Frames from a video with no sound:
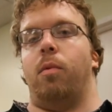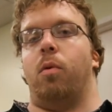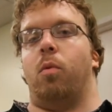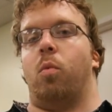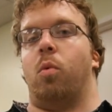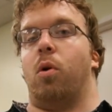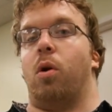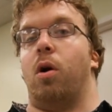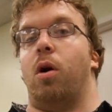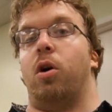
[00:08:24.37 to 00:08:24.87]

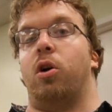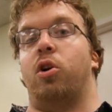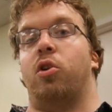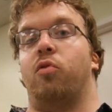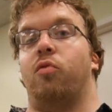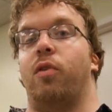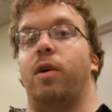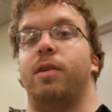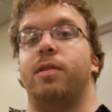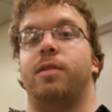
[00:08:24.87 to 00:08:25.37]
were
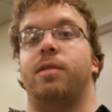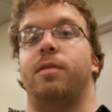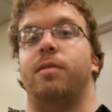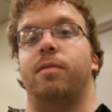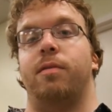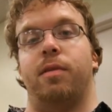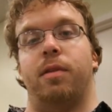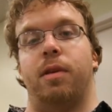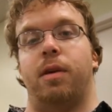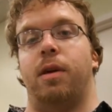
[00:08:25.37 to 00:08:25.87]

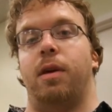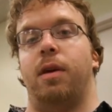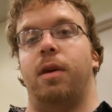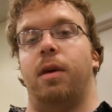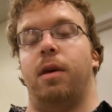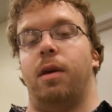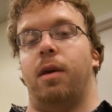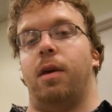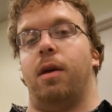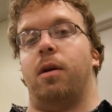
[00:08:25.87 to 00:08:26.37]

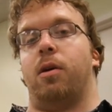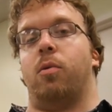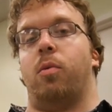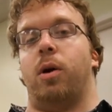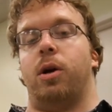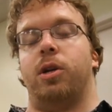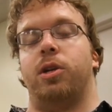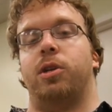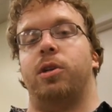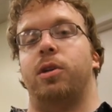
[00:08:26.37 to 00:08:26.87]
aggressively
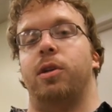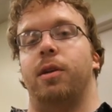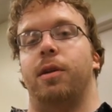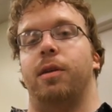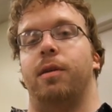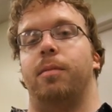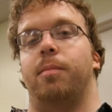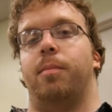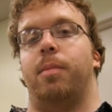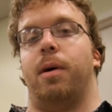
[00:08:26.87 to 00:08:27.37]

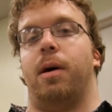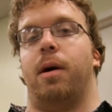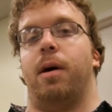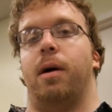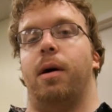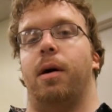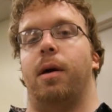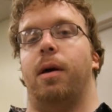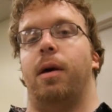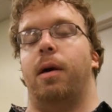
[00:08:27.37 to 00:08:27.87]
questioned
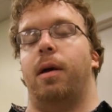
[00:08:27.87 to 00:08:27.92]
by